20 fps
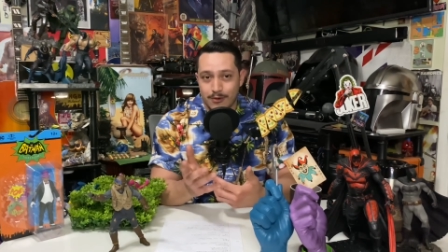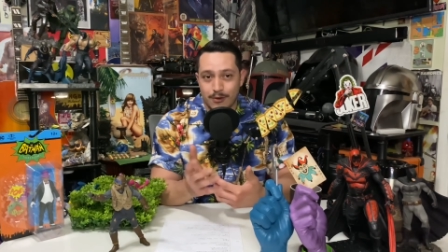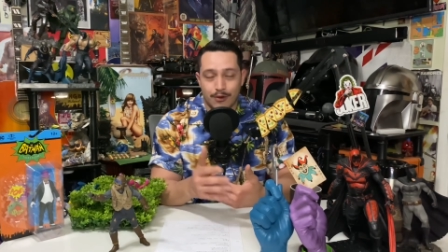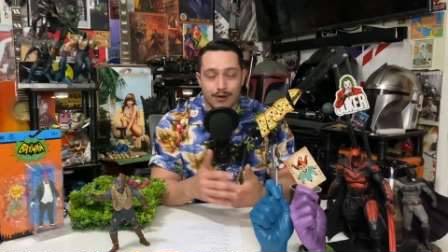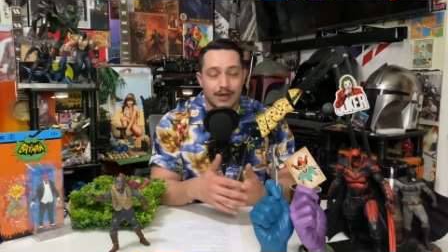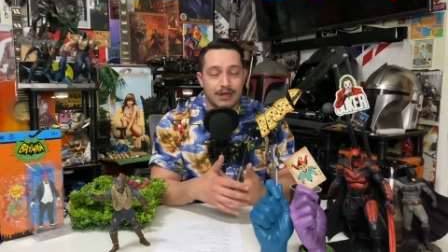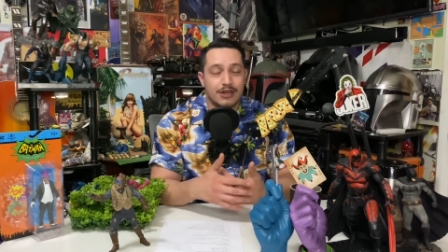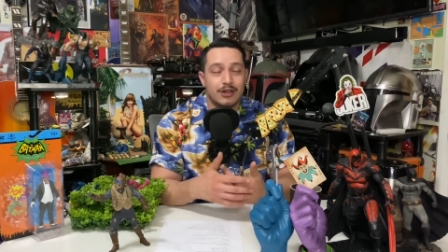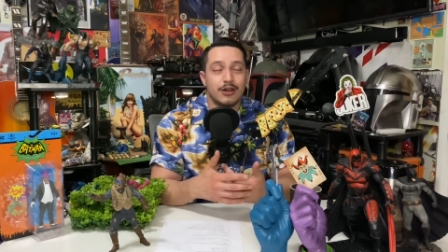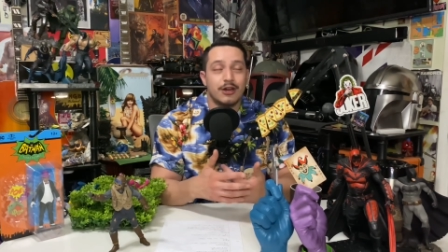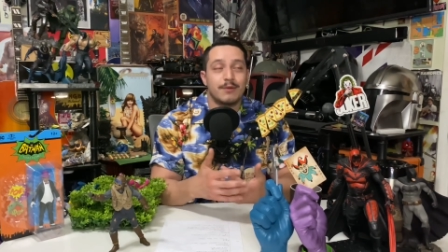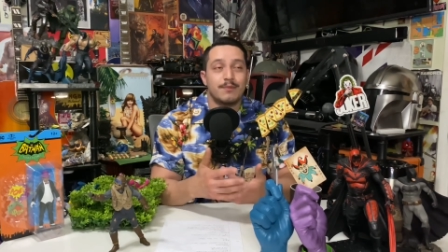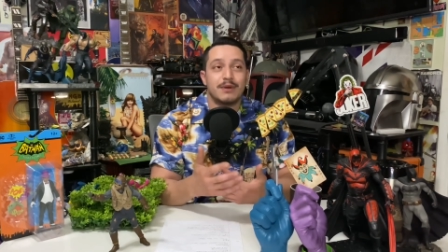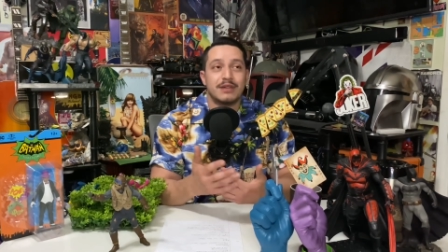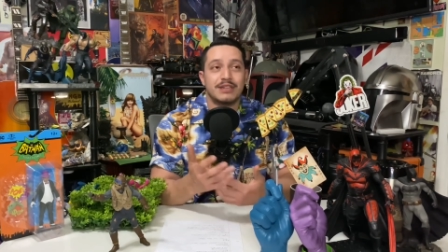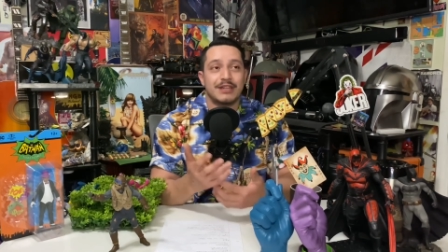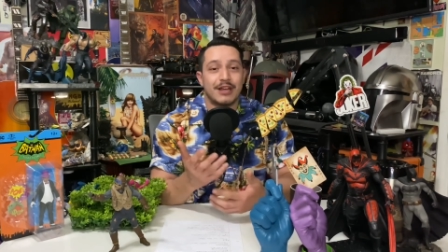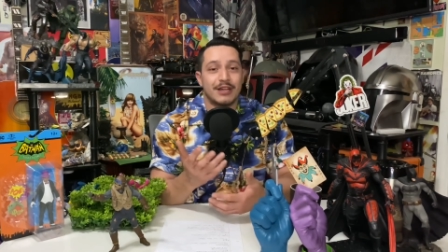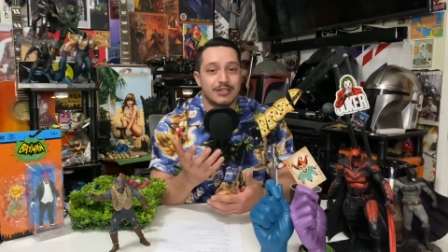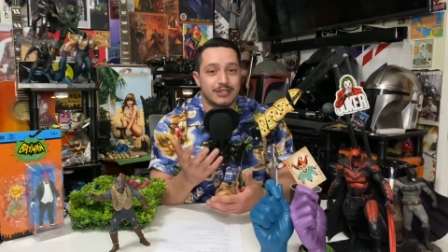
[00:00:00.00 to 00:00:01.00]
or it could
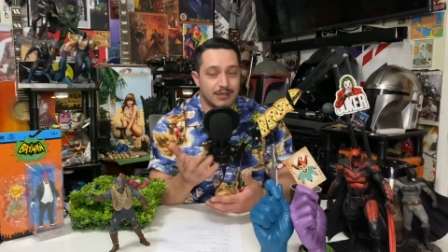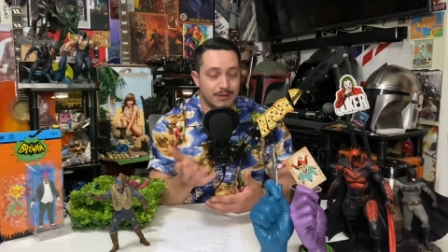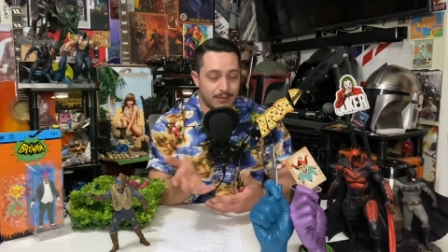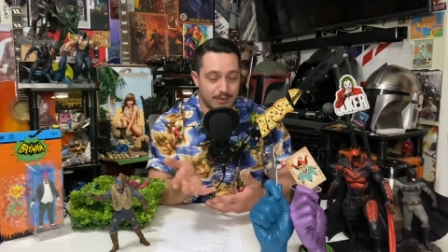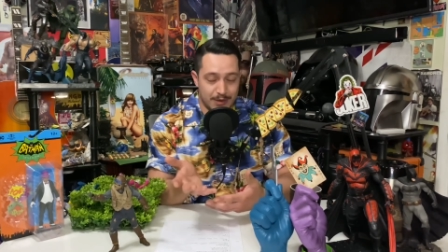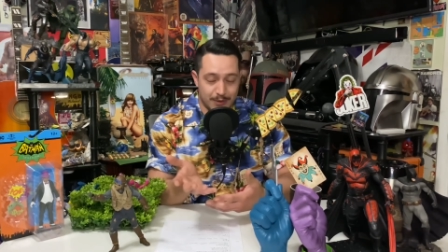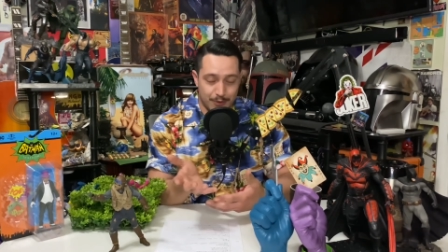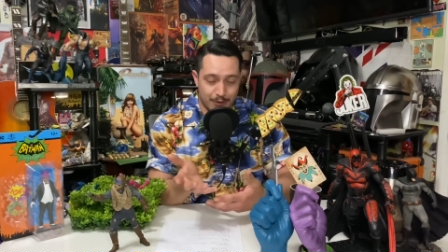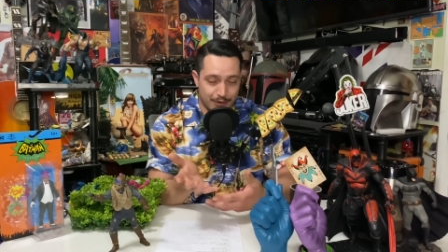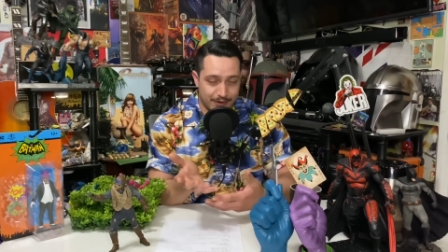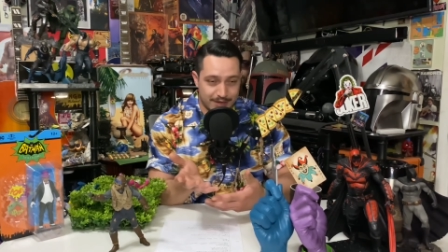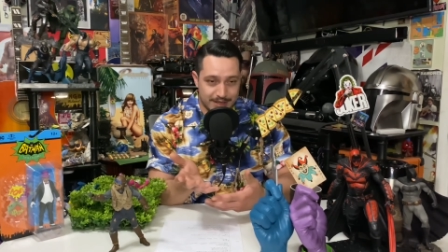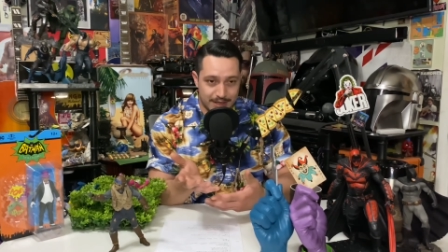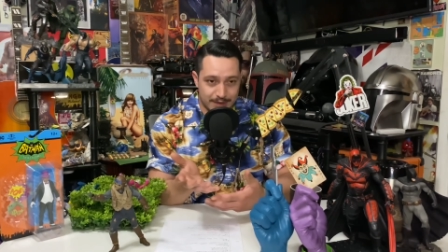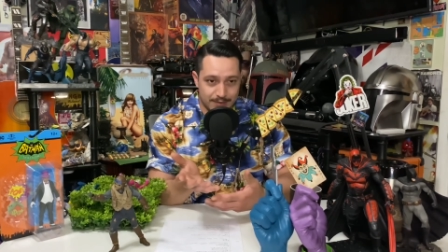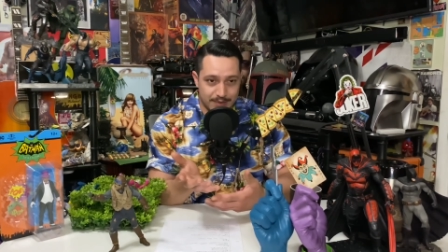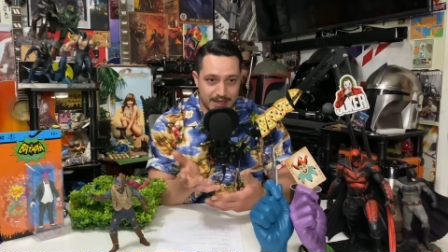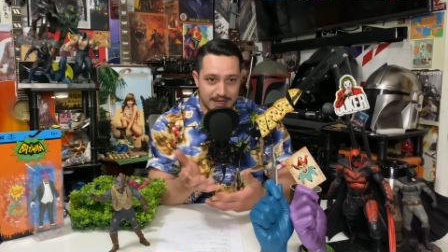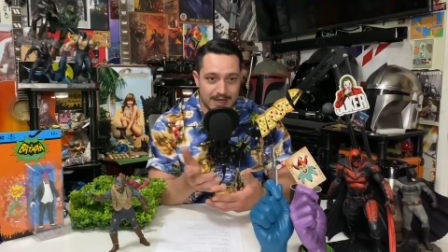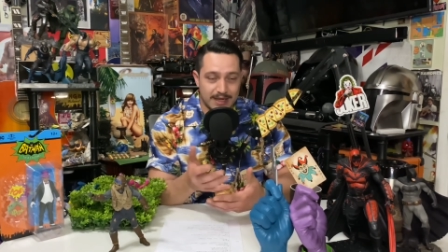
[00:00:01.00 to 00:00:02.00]
potentially be worth
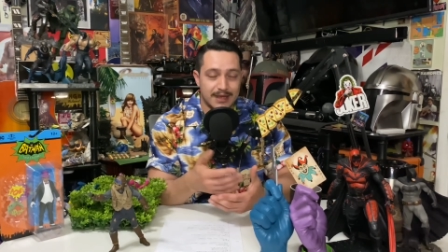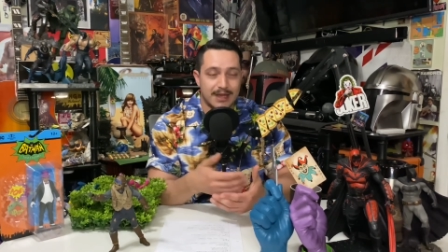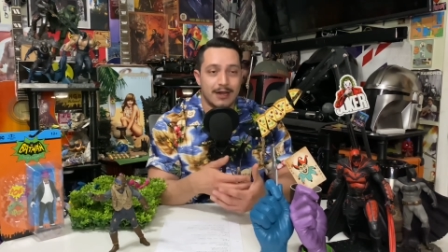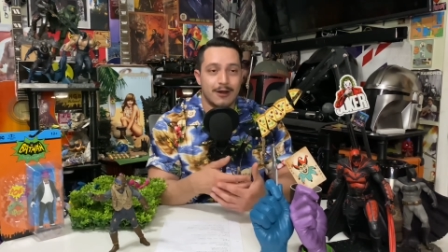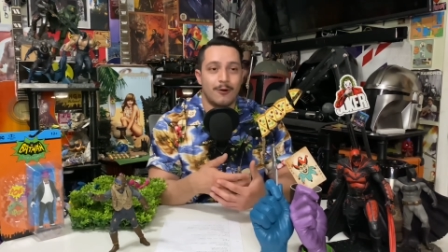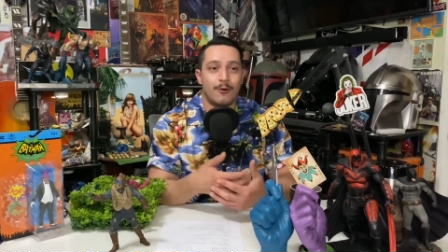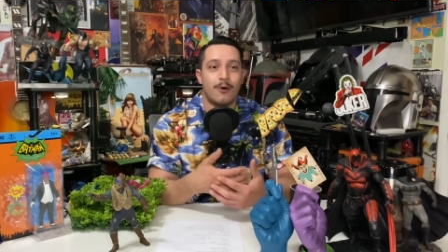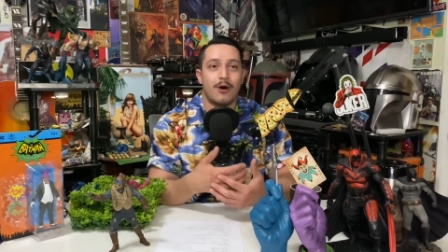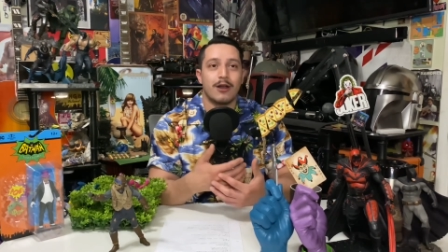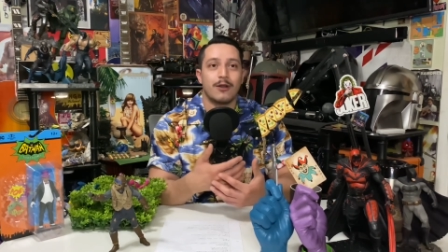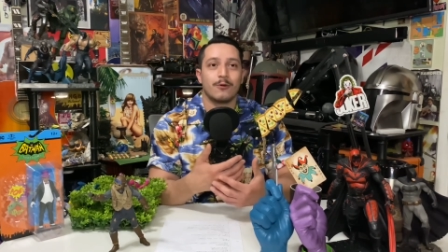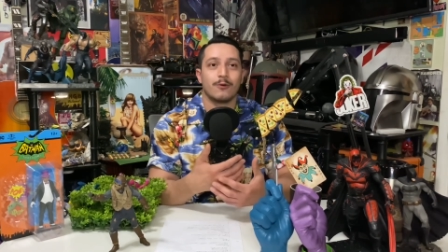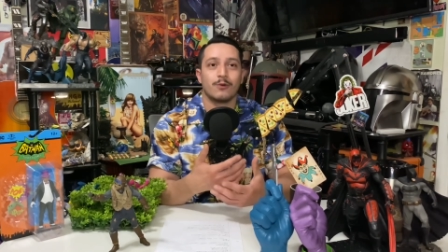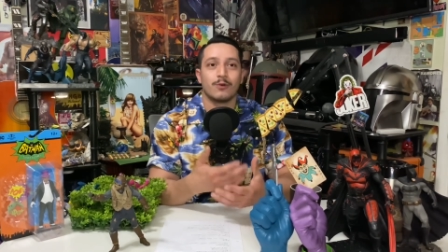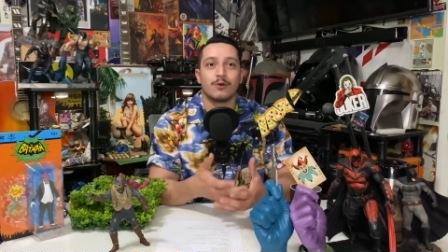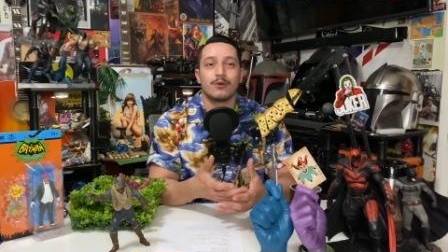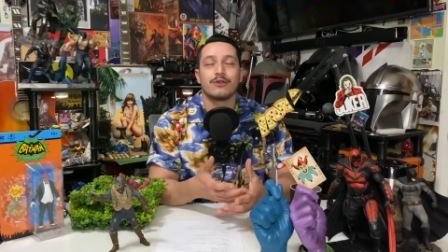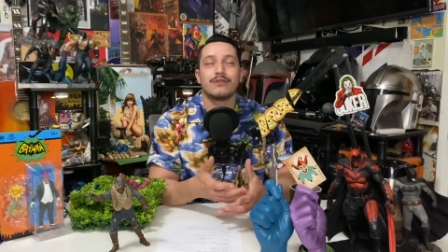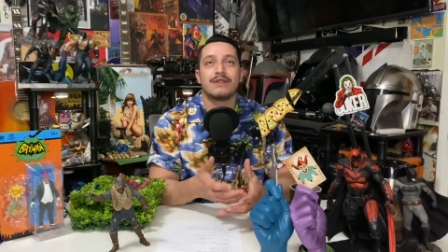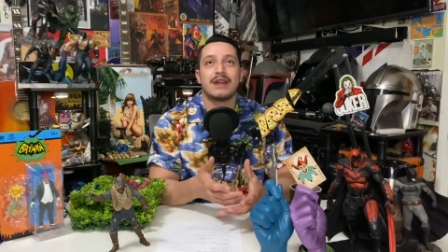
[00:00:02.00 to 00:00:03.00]
something and they don't want to
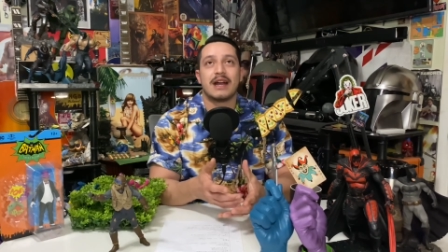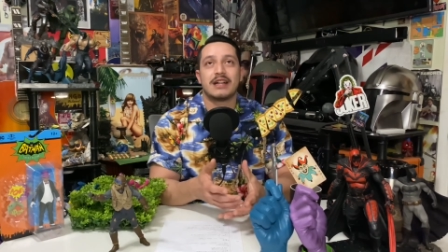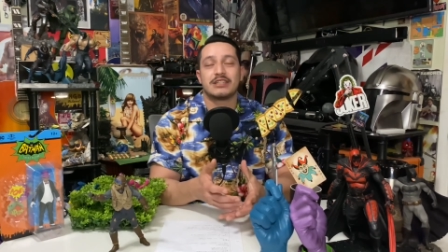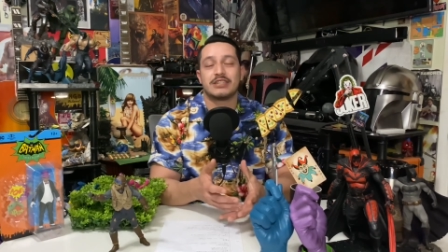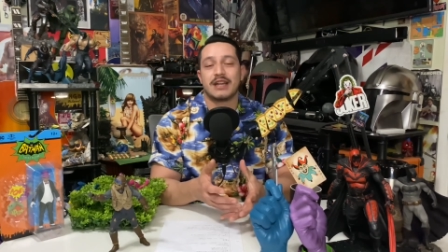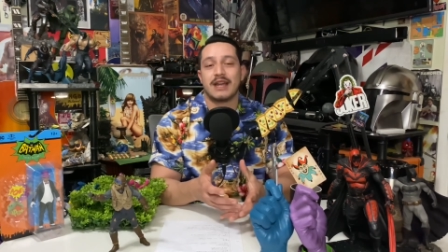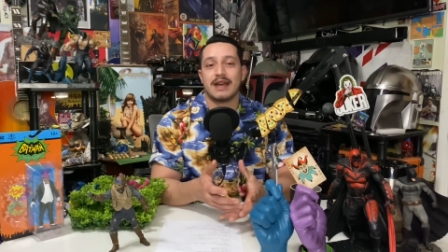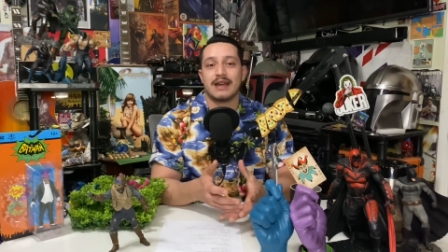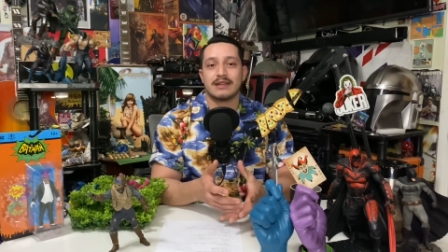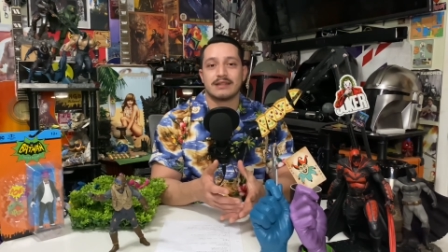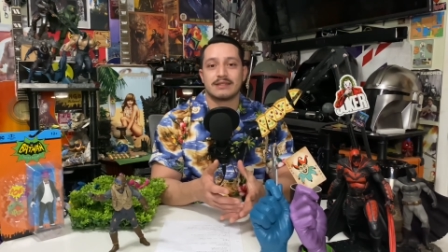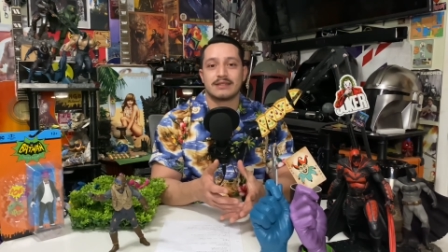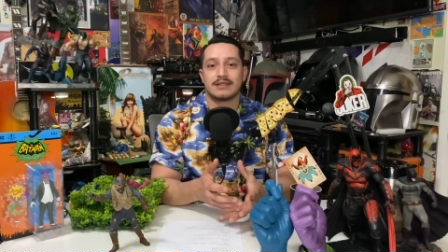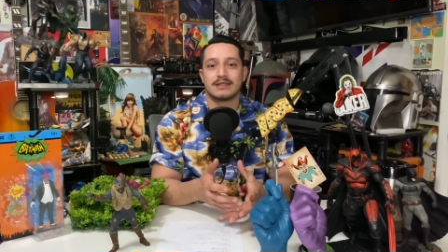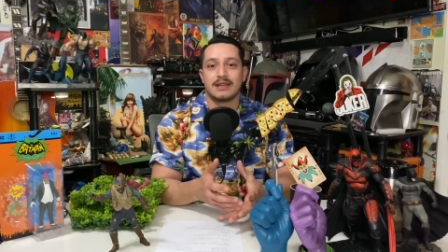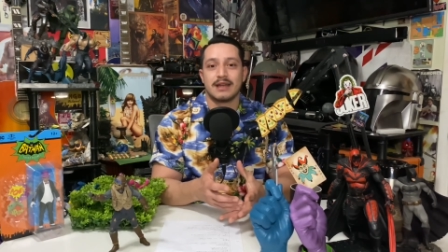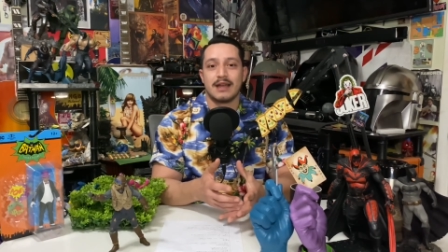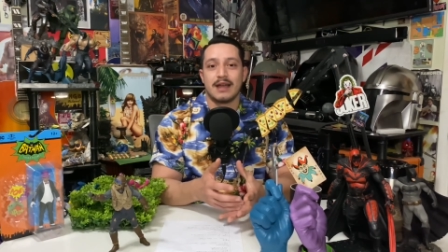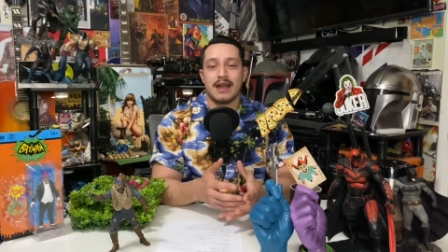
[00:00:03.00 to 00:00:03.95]
ruin that chance.